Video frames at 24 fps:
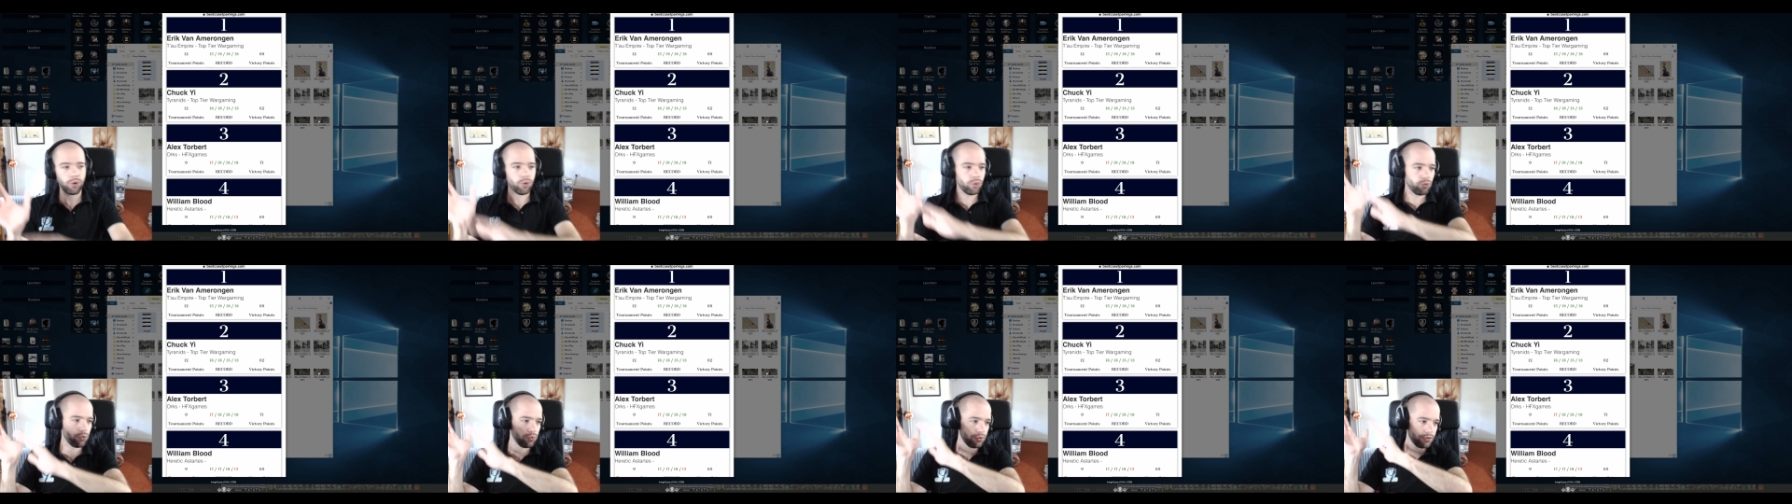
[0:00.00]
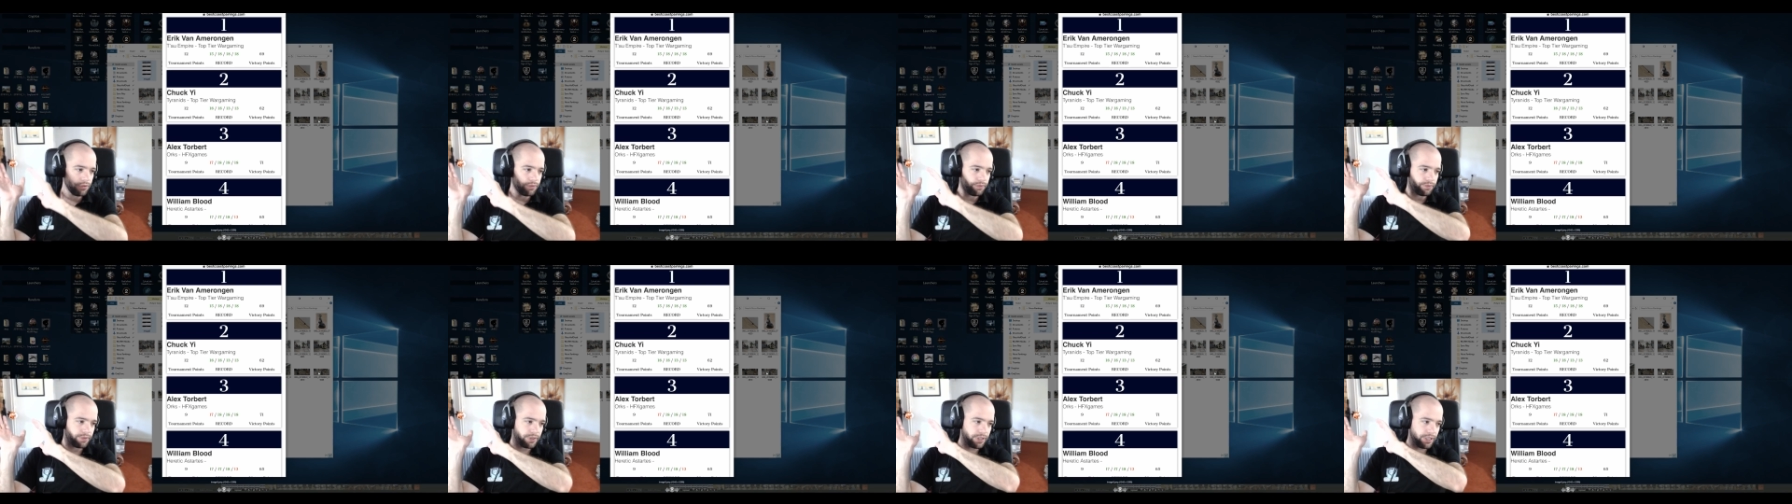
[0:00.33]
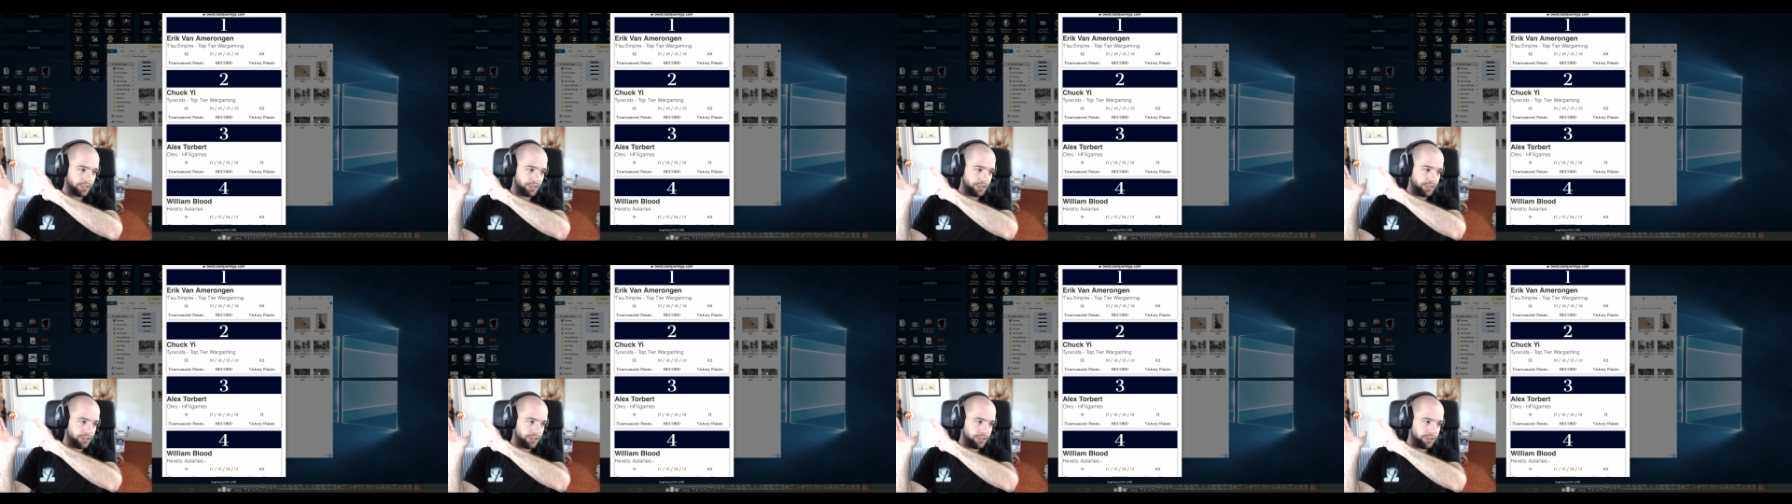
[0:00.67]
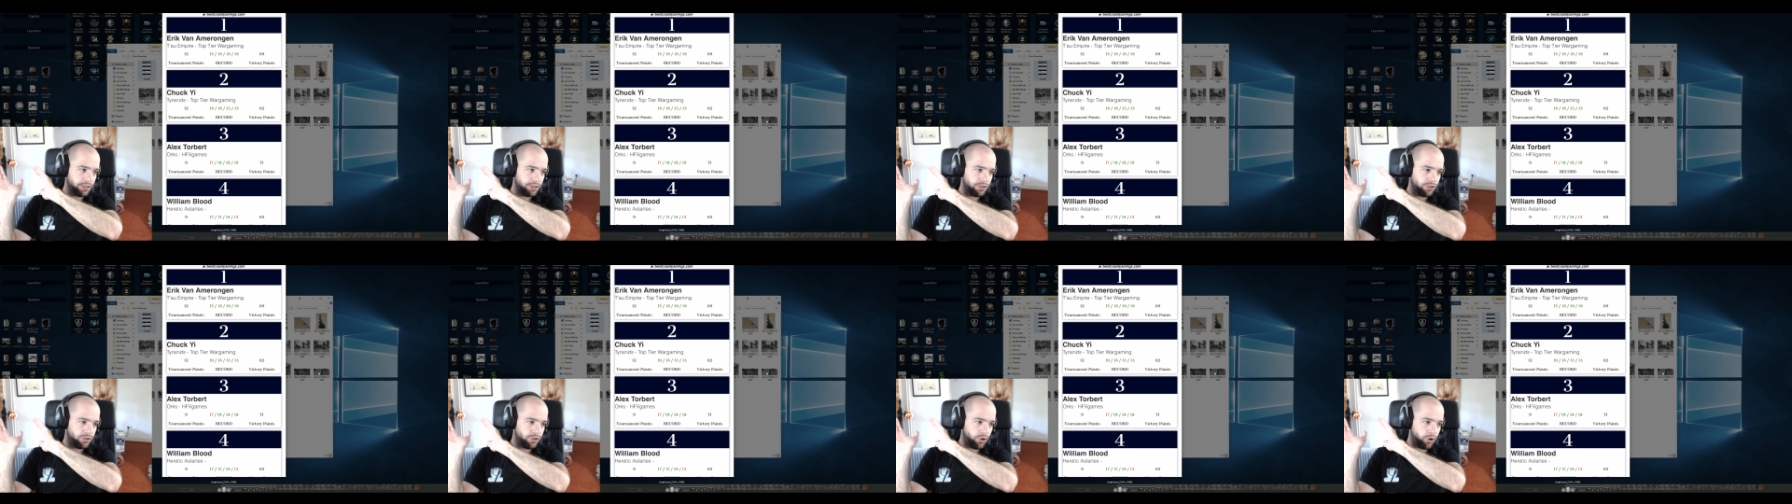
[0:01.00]
all of
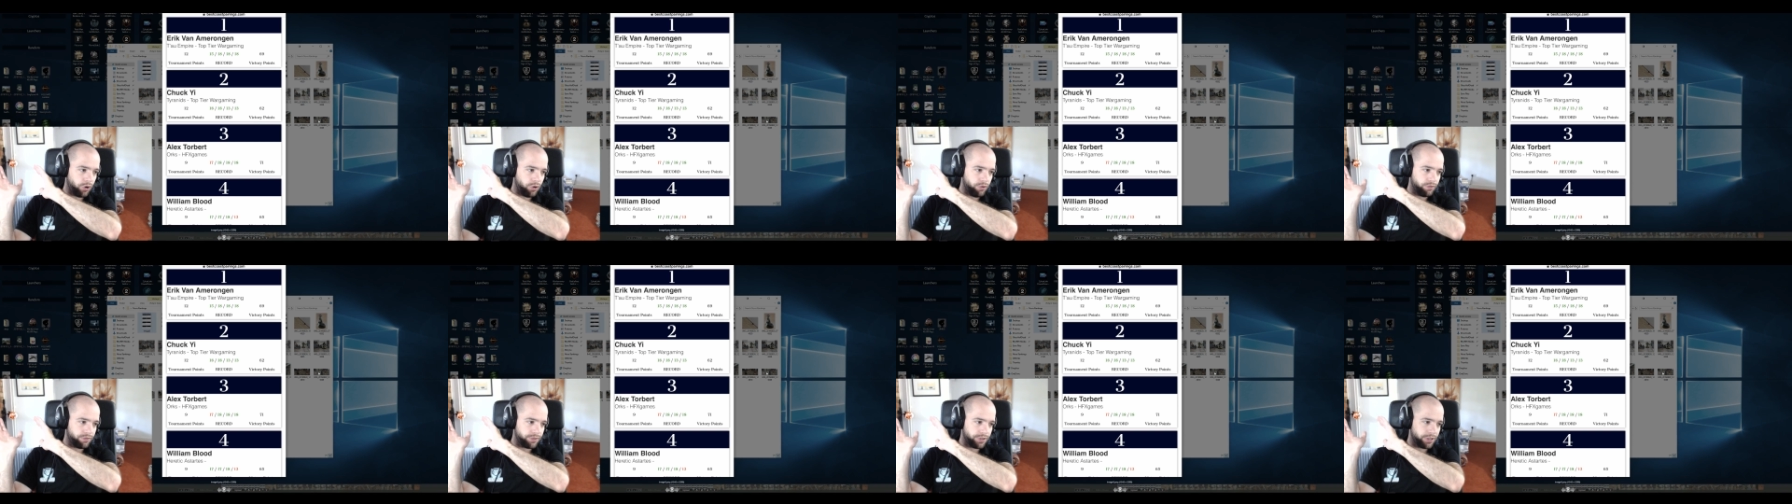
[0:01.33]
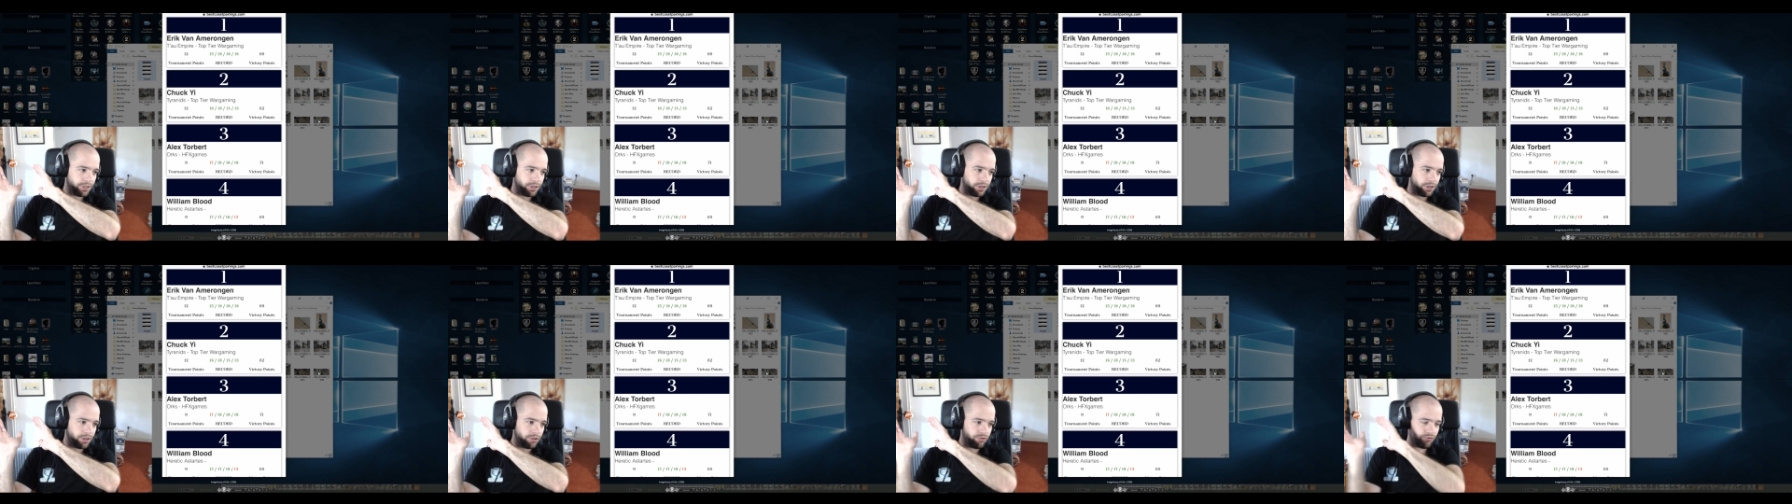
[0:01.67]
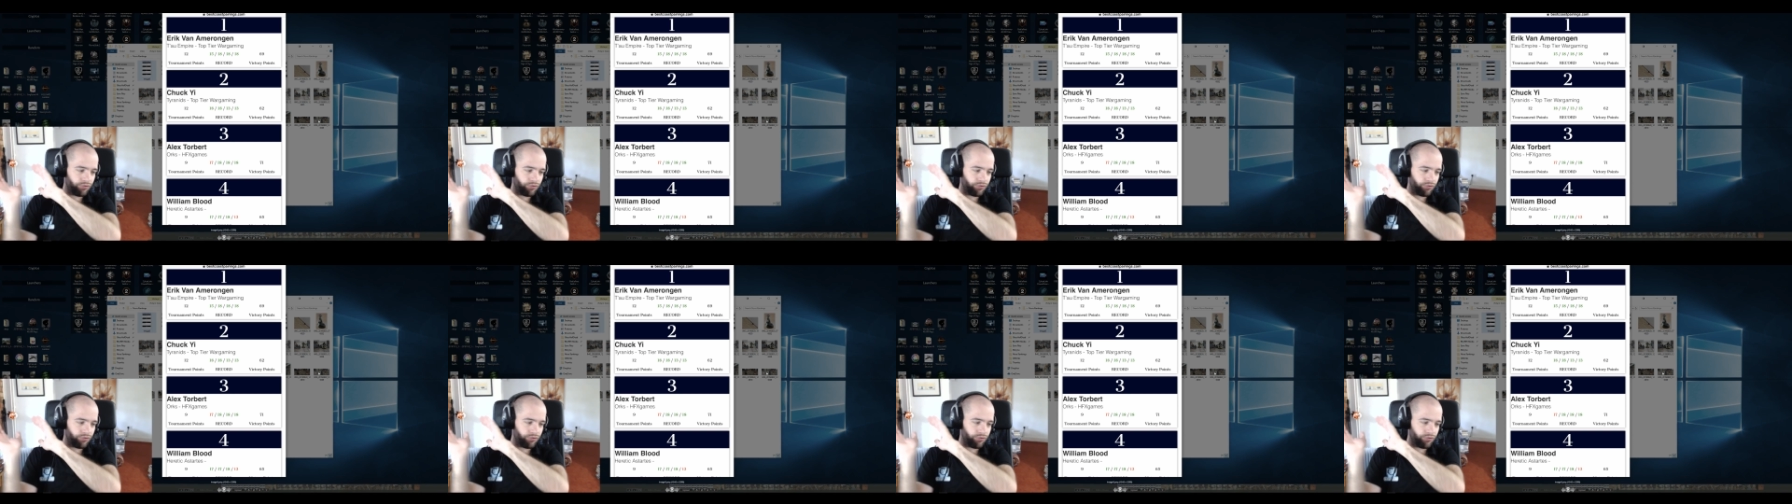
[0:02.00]
the Nova